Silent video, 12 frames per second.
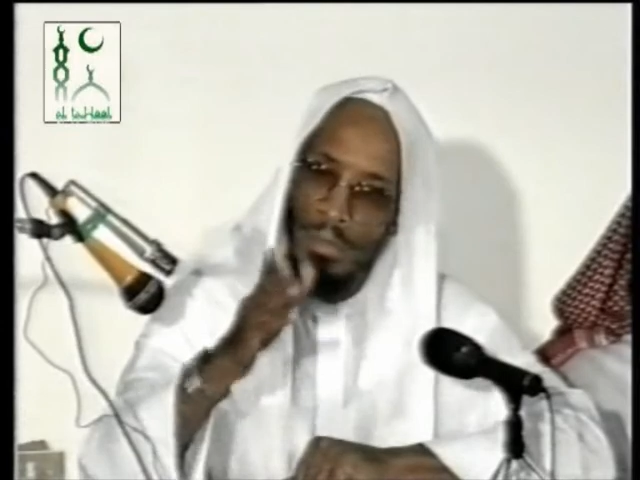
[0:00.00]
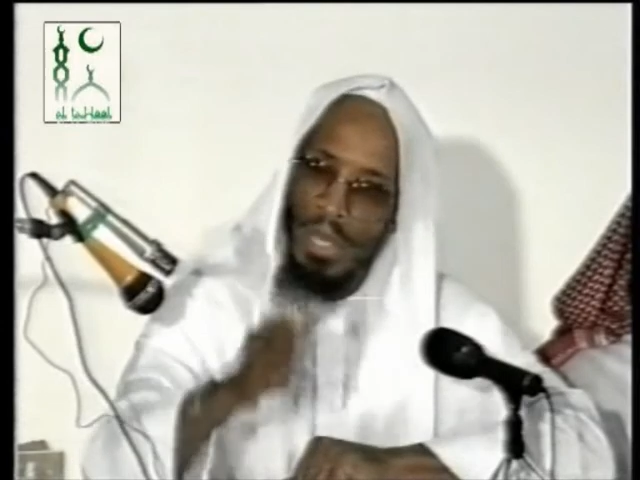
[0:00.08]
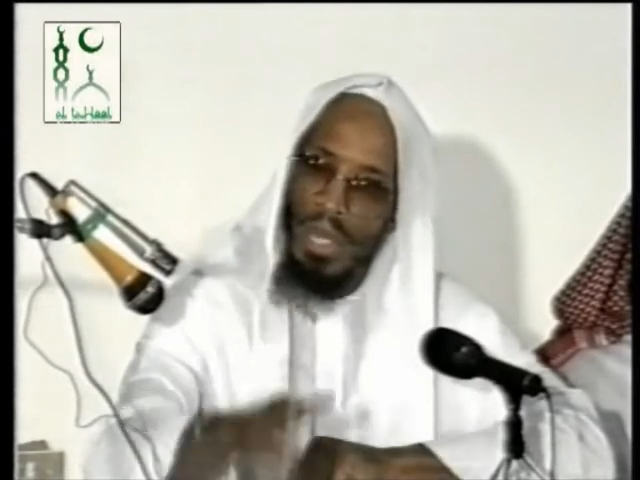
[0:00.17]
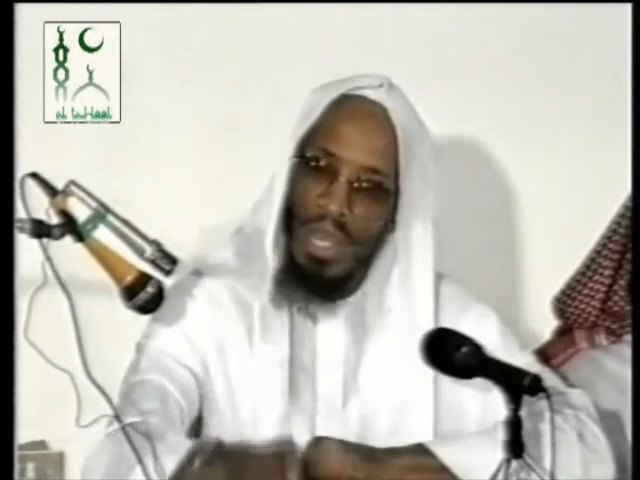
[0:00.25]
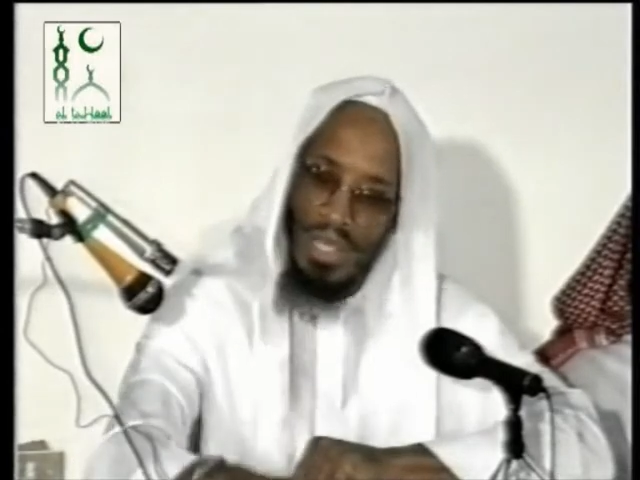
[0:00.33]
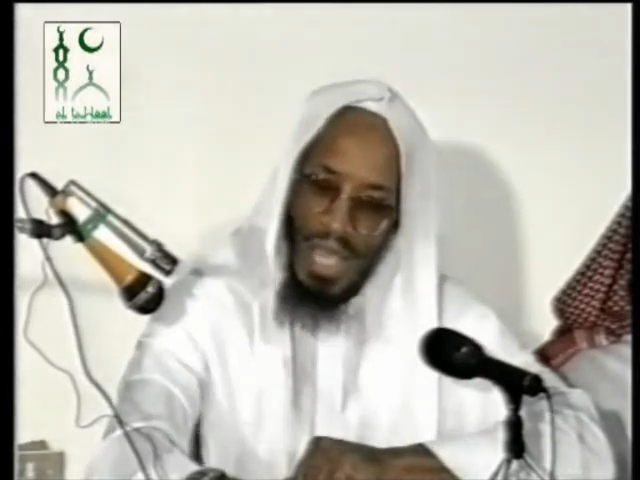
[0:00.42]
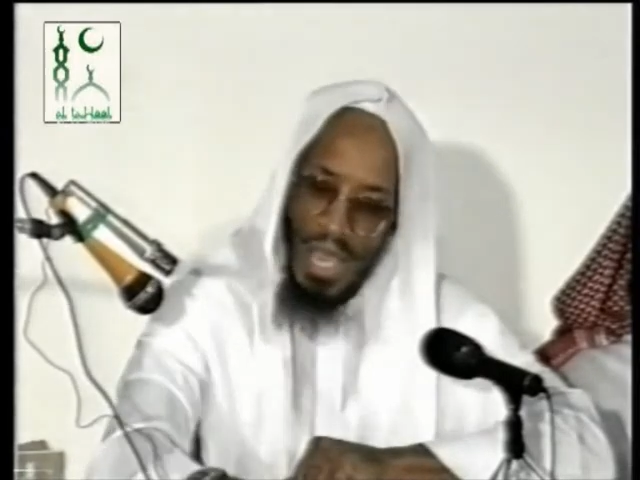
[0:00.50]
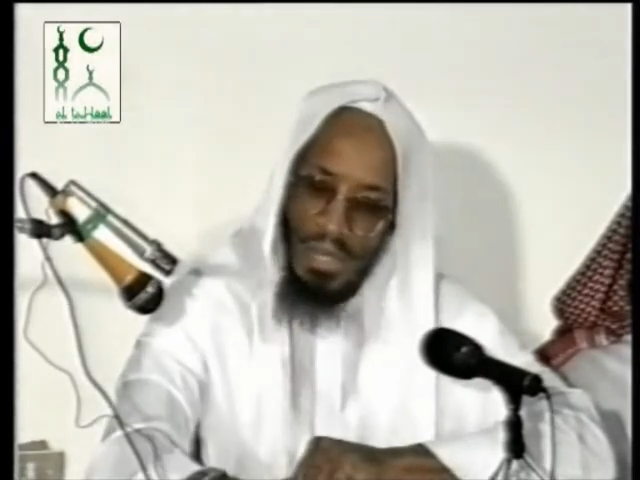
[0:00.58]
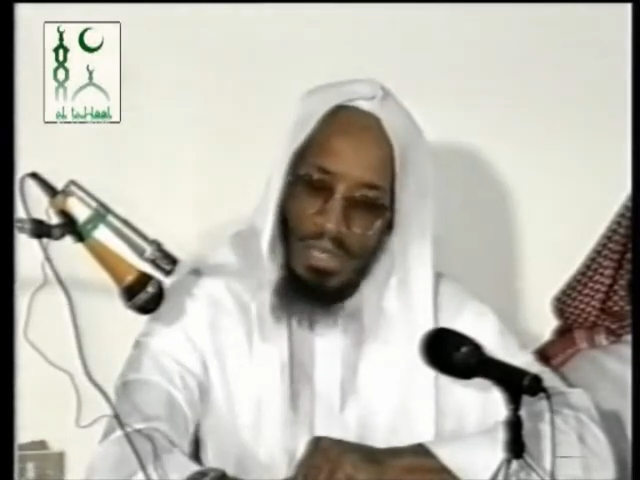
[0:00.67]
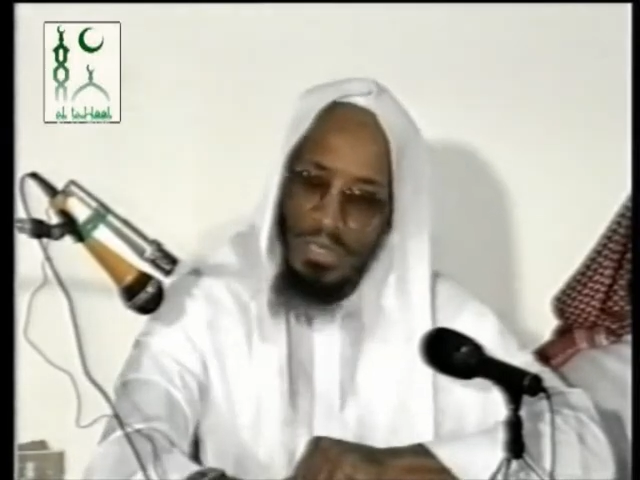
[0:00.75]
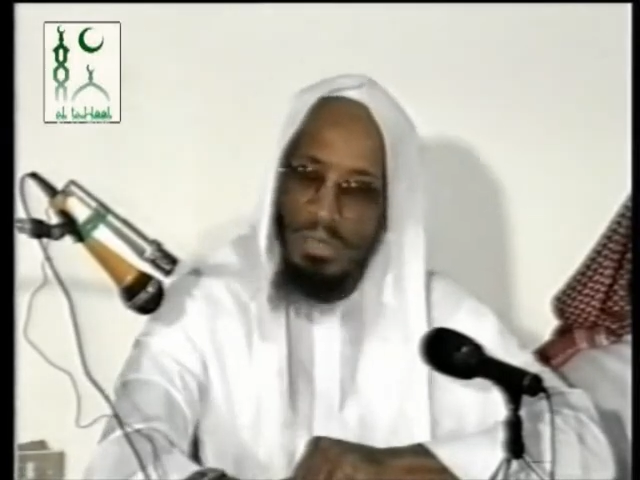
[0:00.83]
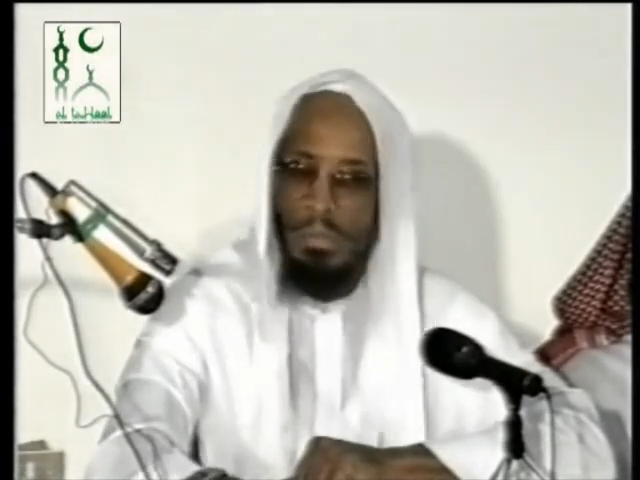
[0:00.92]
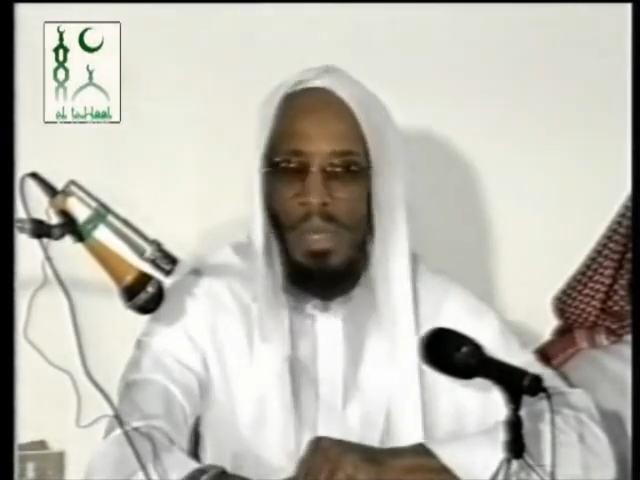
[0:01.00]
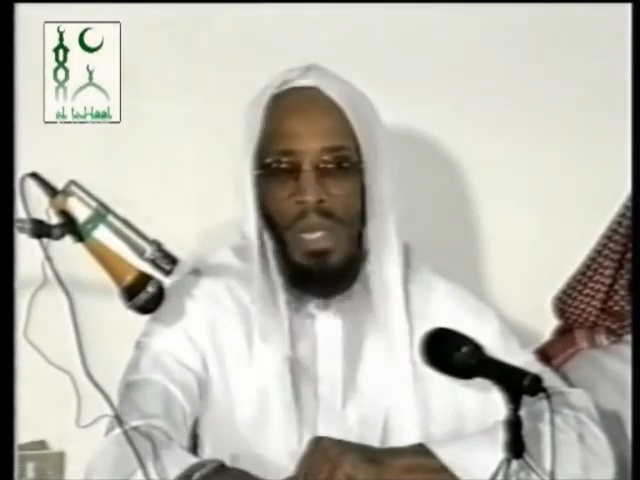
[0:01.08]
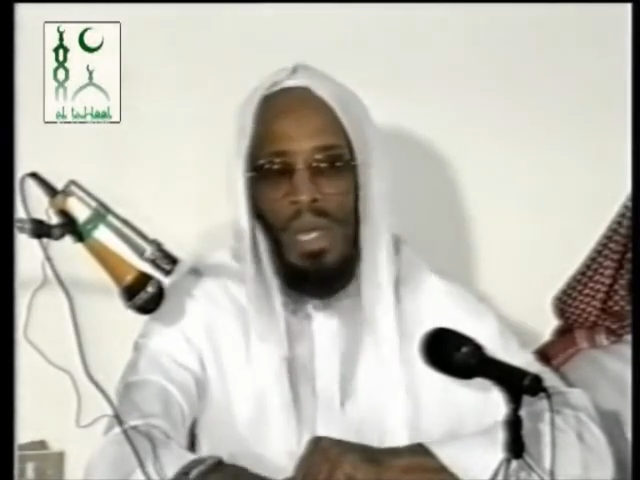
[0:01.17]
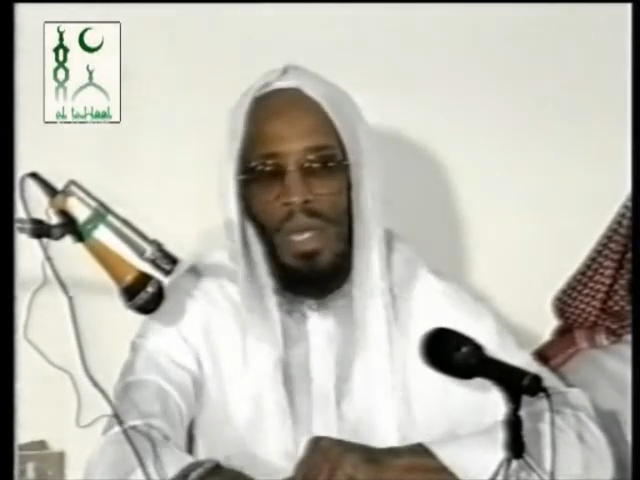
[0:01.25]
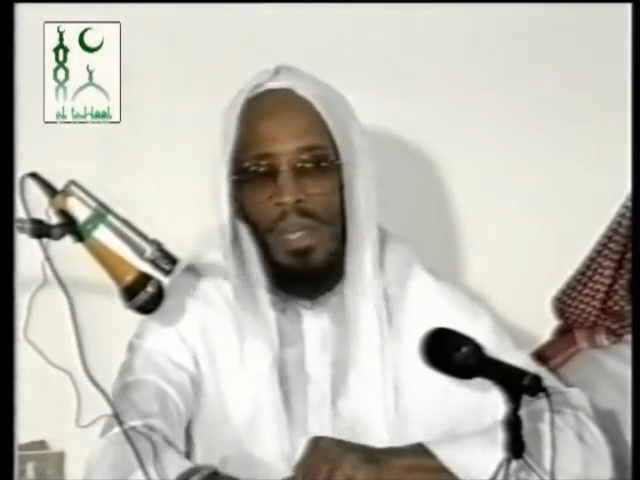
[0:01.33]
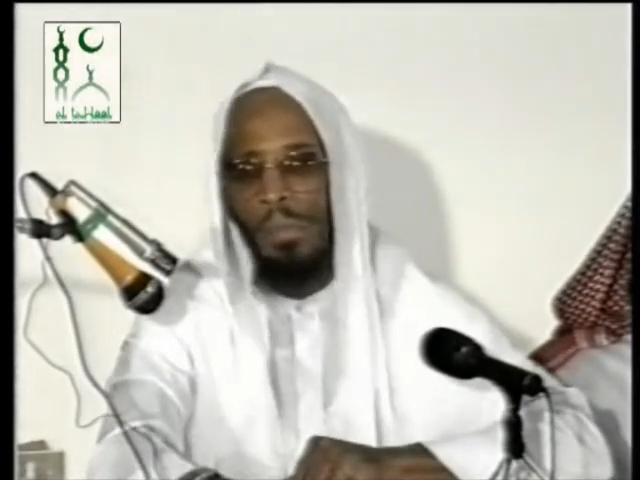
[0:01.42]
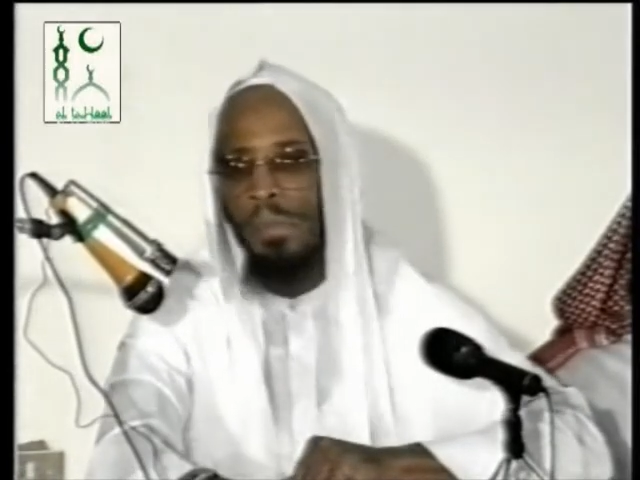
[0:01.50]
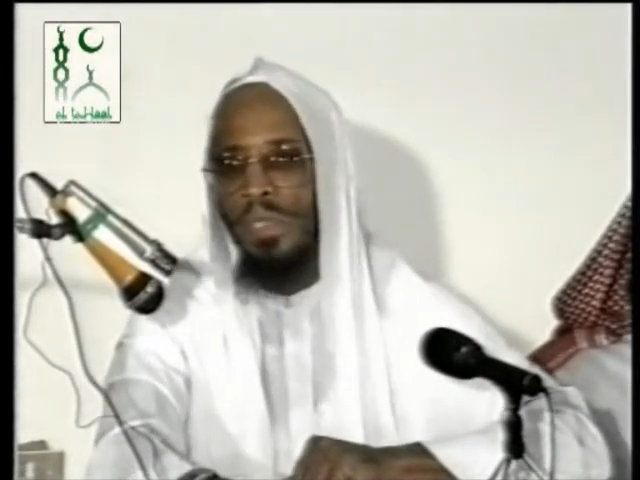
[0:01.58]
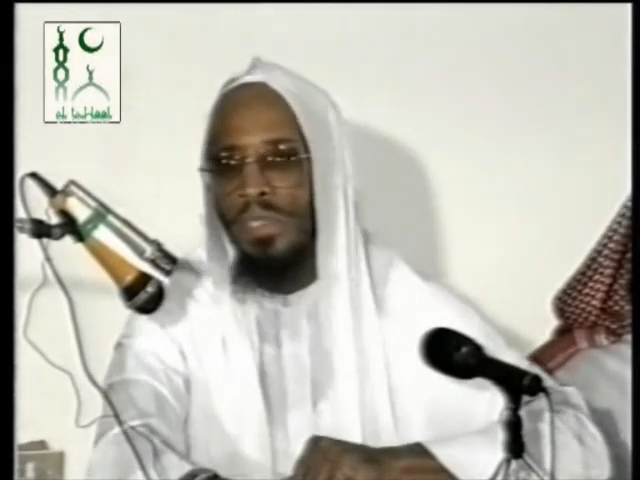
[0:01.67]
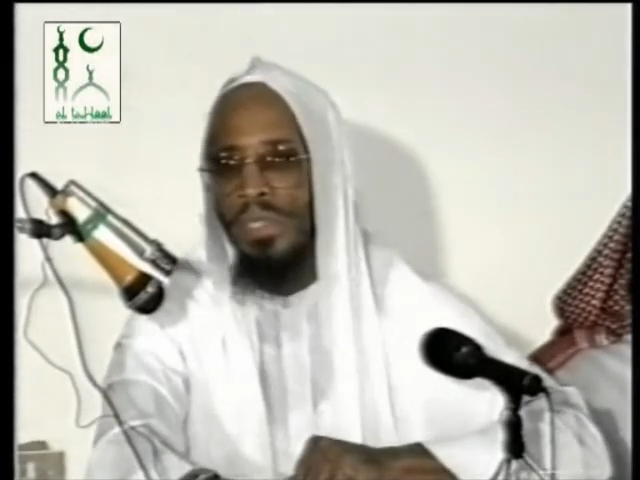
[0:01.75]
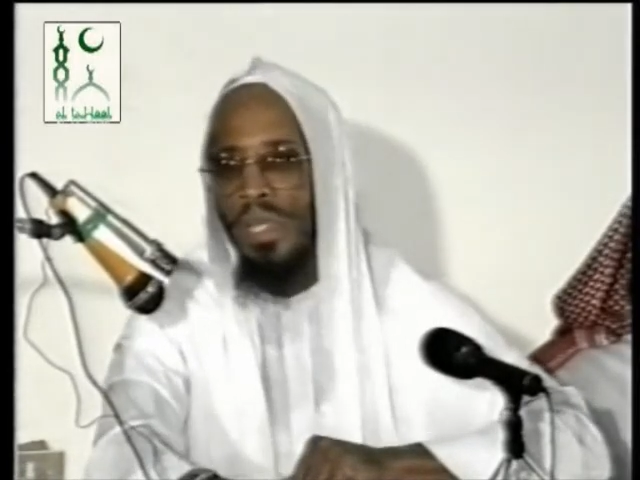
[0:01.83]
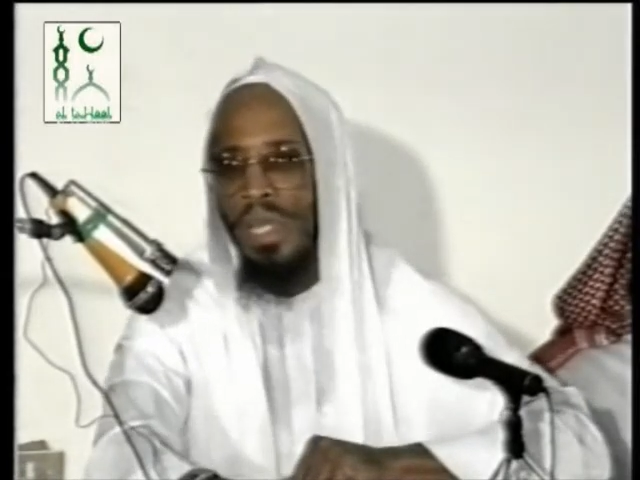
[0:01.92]
May Allah guide us. May Allah help
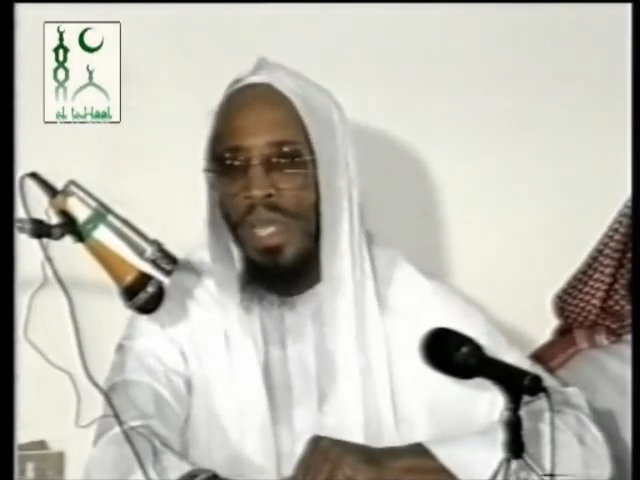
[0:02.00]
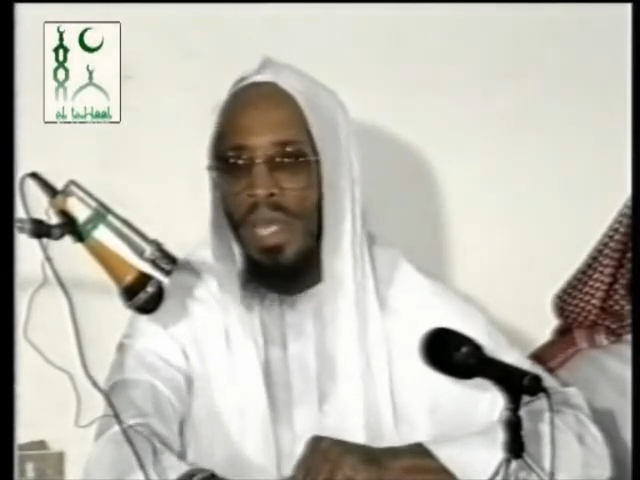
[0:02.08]
us.